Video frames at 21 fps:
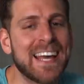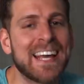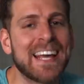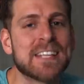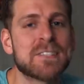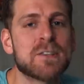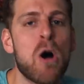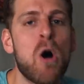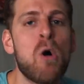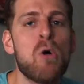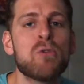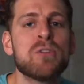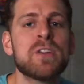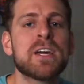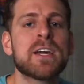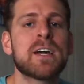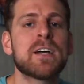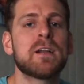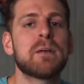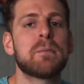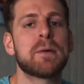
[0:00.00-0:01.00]
is only
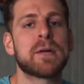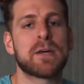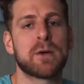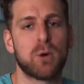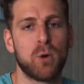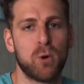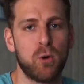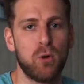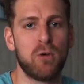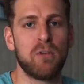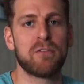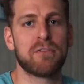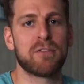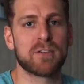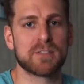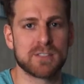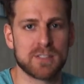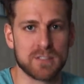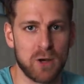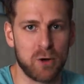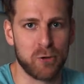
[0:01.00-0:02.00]
gonna be cool for
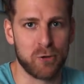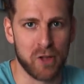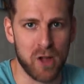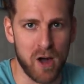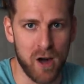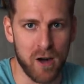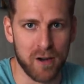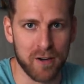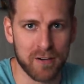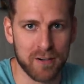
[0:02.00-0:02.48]
so long.